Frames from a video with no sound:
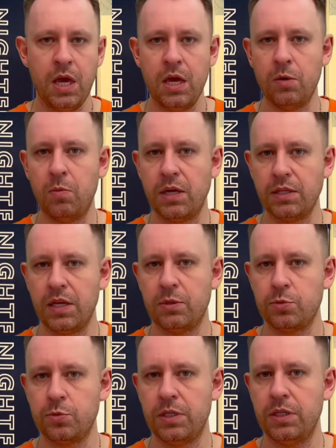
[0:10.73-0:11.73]
one
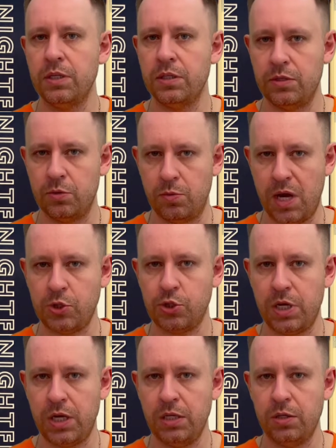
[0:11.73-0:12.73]
country,
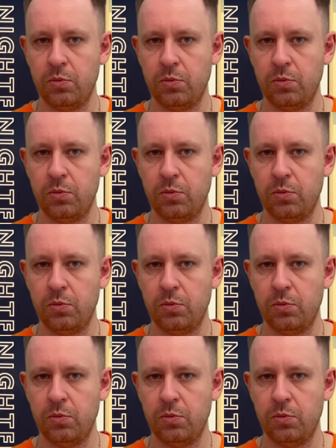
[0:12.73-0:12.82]
Russia,